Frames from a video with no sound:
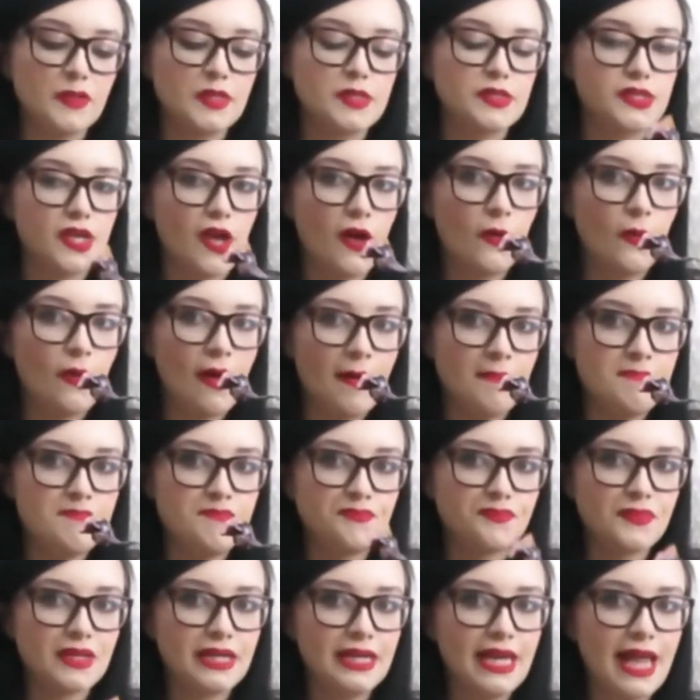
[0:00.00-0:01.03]
So
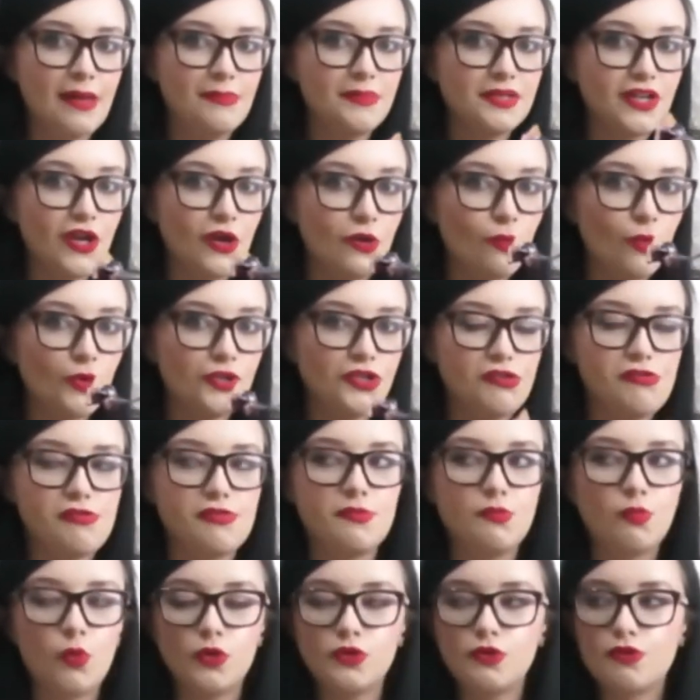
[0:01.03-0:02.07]
let me know what
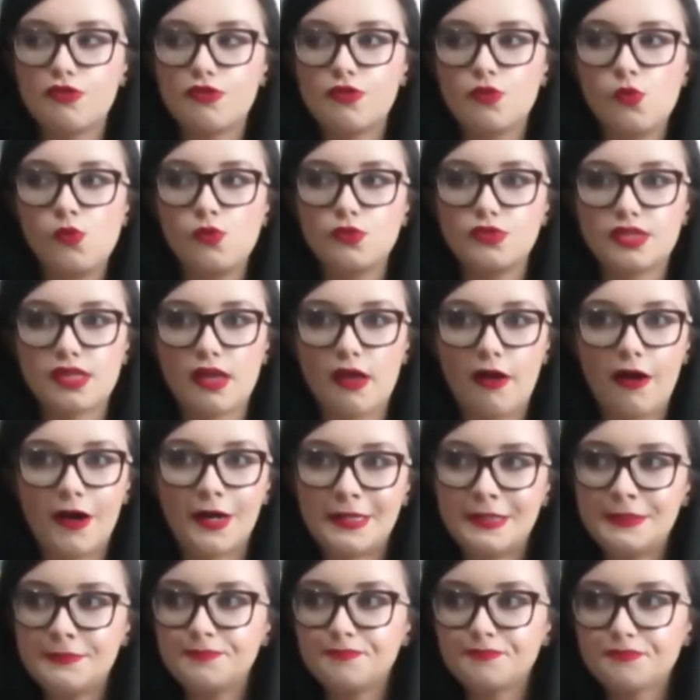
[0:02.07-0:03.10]
your thoughts
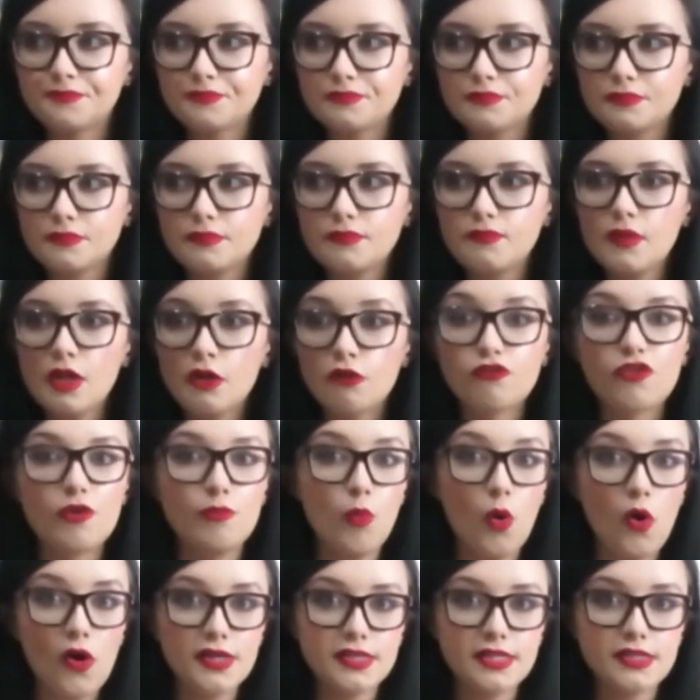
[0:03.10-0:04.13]
are.
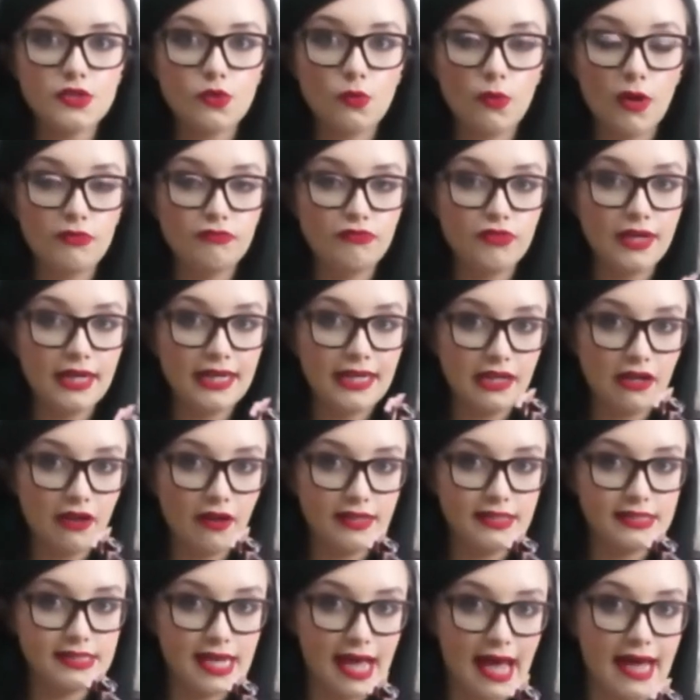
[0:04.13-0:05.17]
From what I saw, I really
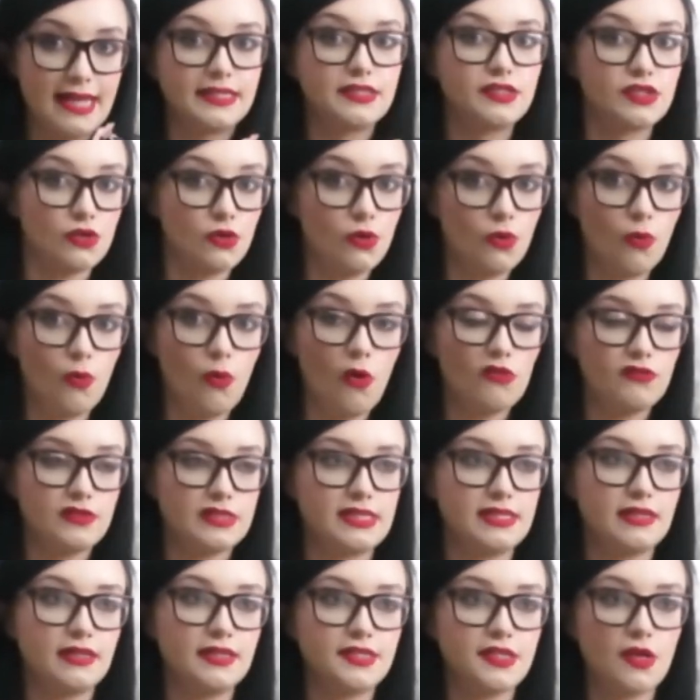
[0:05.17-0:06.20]
liked Kendall.
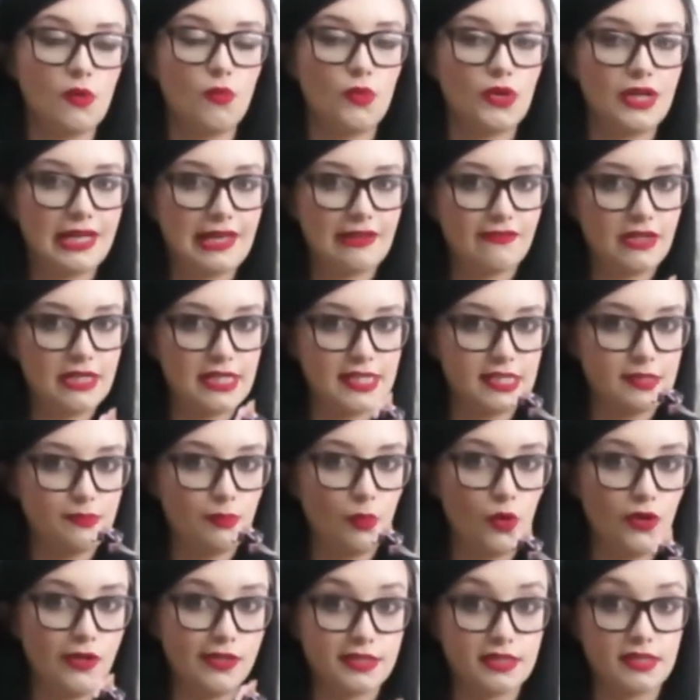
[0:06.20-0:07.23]
Obviously, I don't want to give any
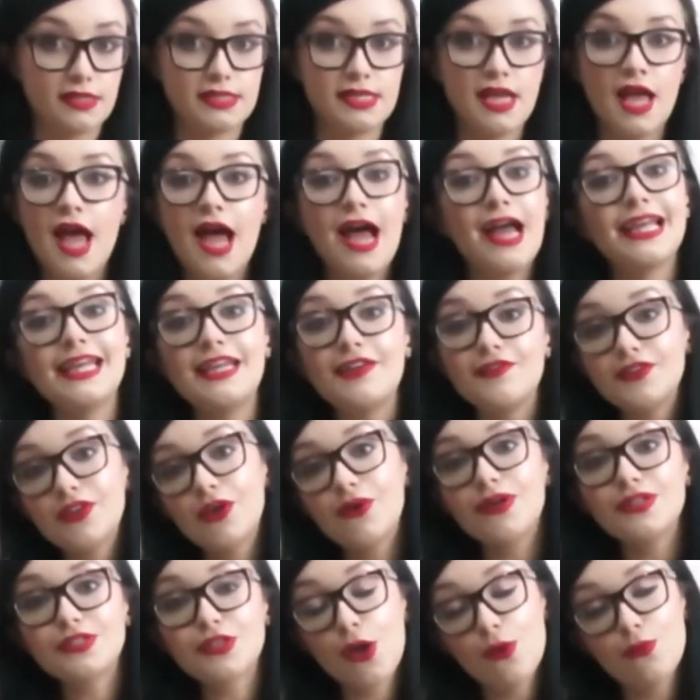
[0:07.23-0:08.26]
spoilers, because even
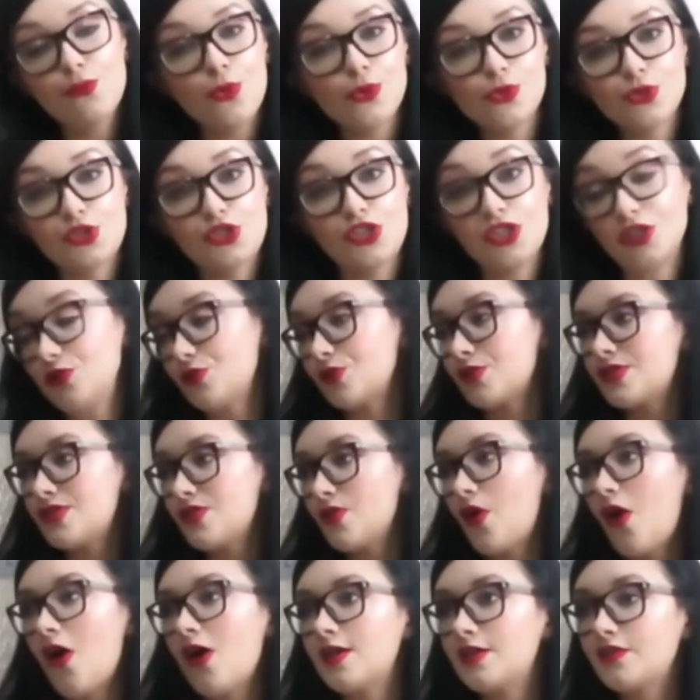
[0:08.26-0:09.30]
though I don't watch it, you're
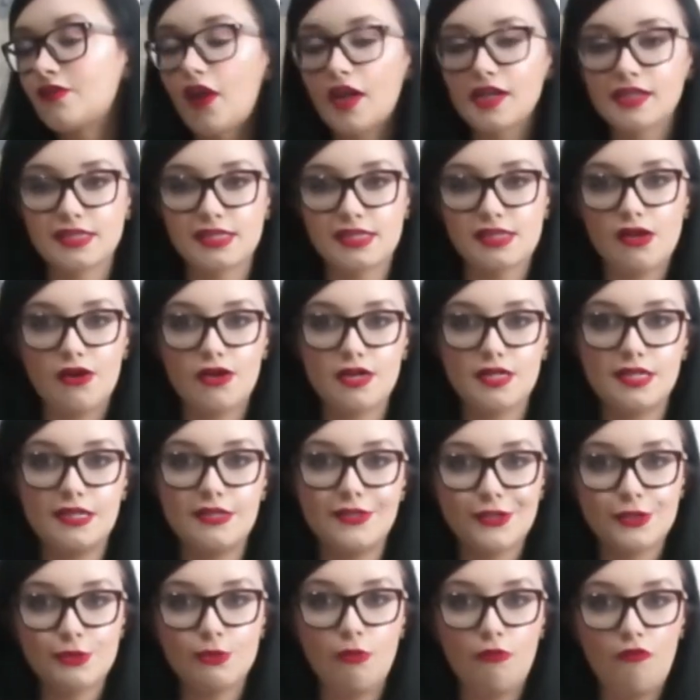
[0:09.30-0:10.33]
still kind of like sucked
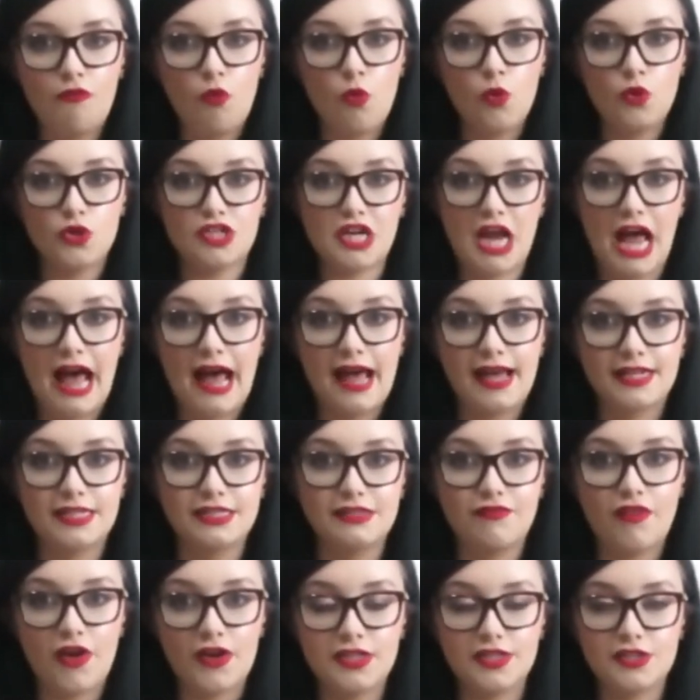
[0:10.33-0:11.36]
into a
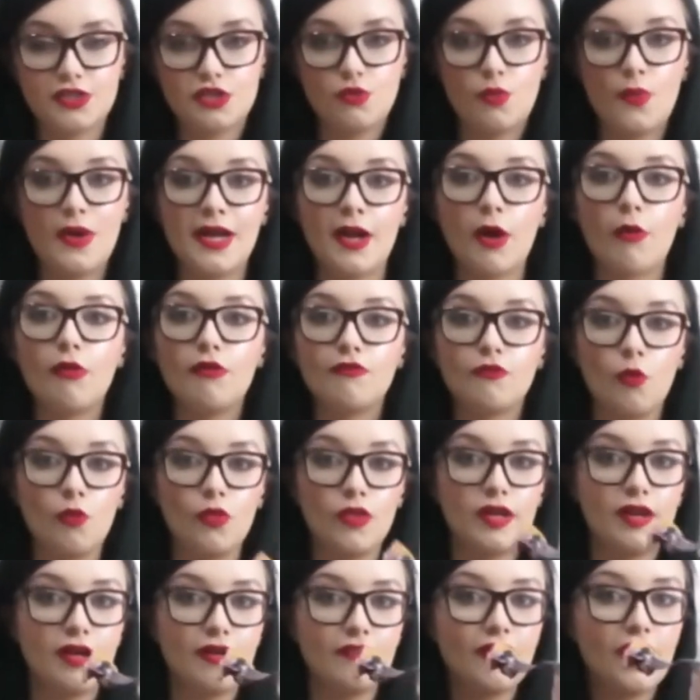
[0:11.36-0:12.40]
vortex via Twitter of all
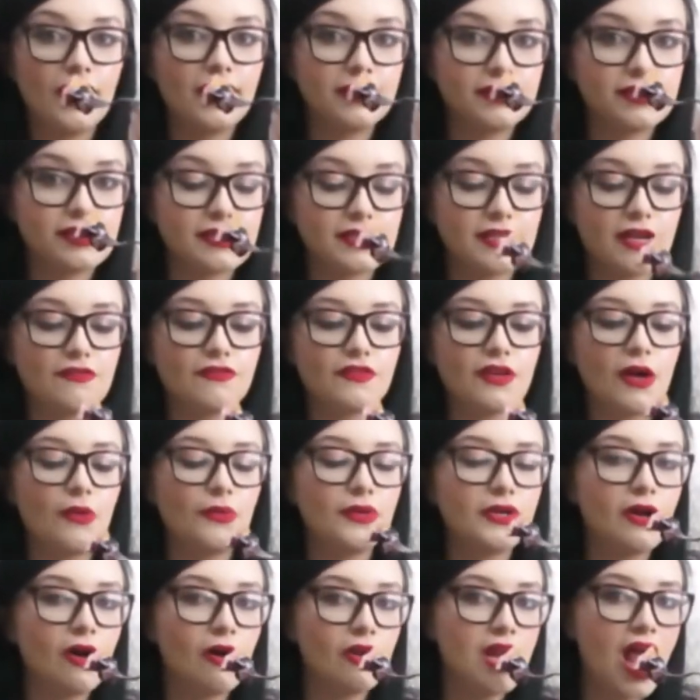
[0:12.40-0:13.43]
the Love Island stuff
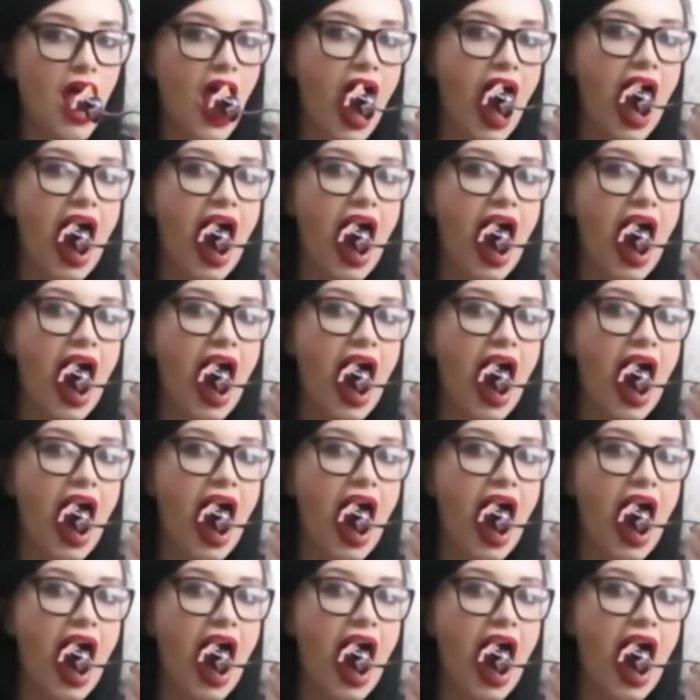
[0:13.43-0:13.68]
going on.